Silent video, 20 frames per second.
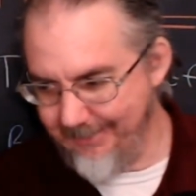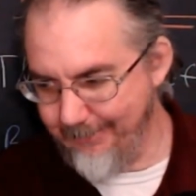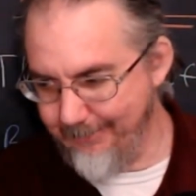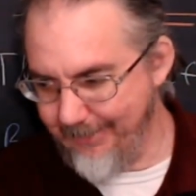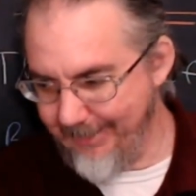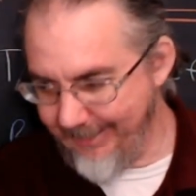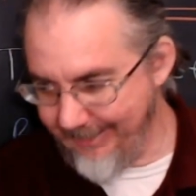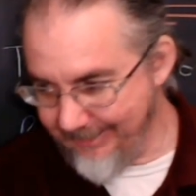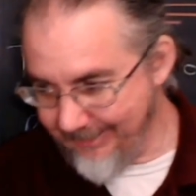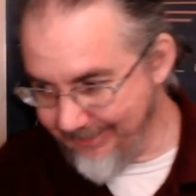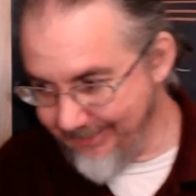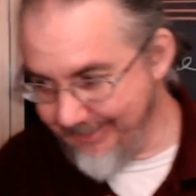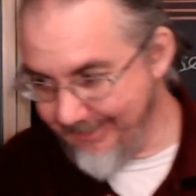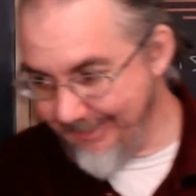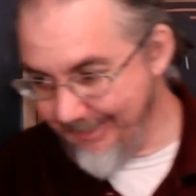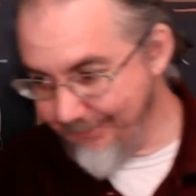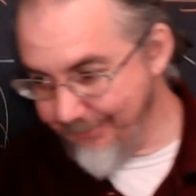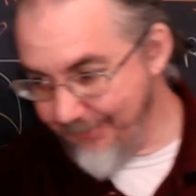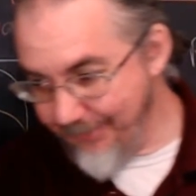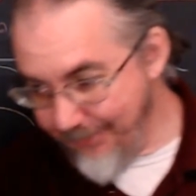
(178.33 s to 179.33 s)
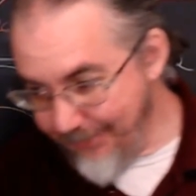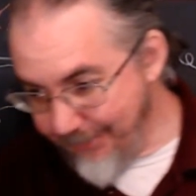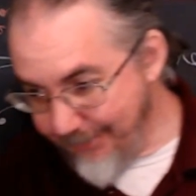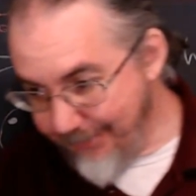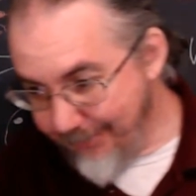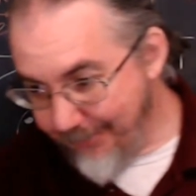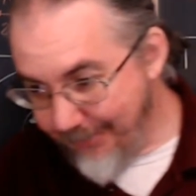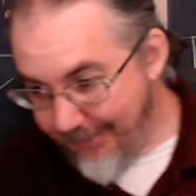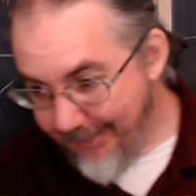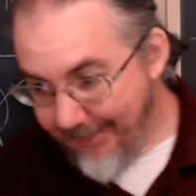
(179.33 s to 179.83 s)
we actually now
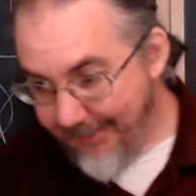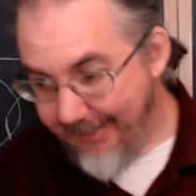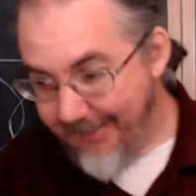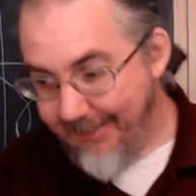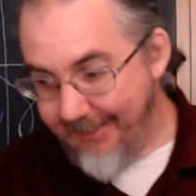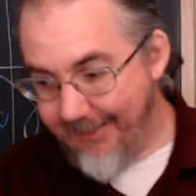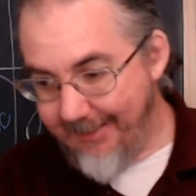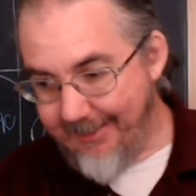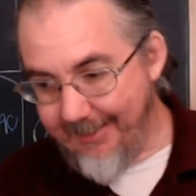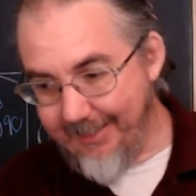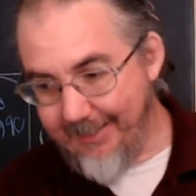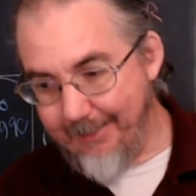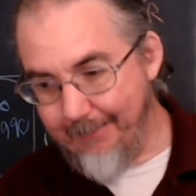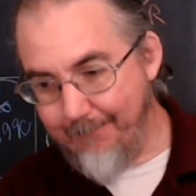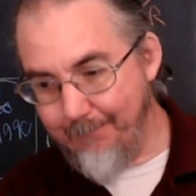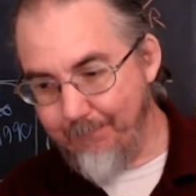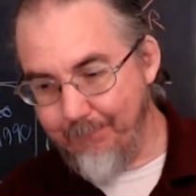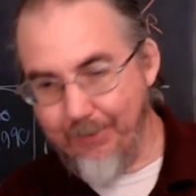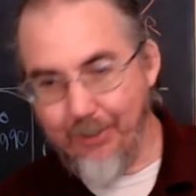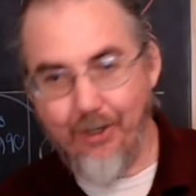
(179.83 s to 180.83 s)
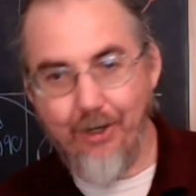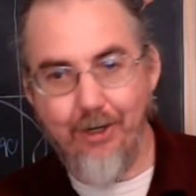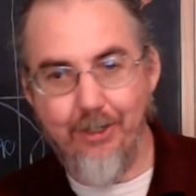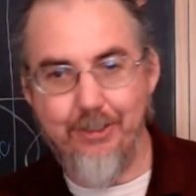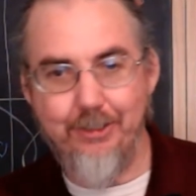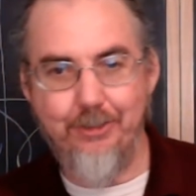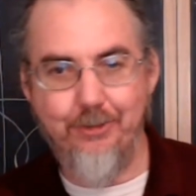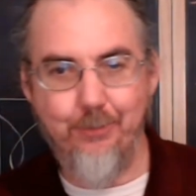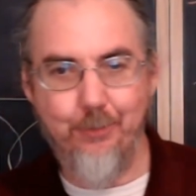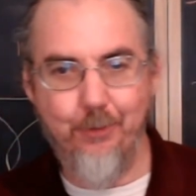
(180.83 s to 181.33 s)
know that the audits were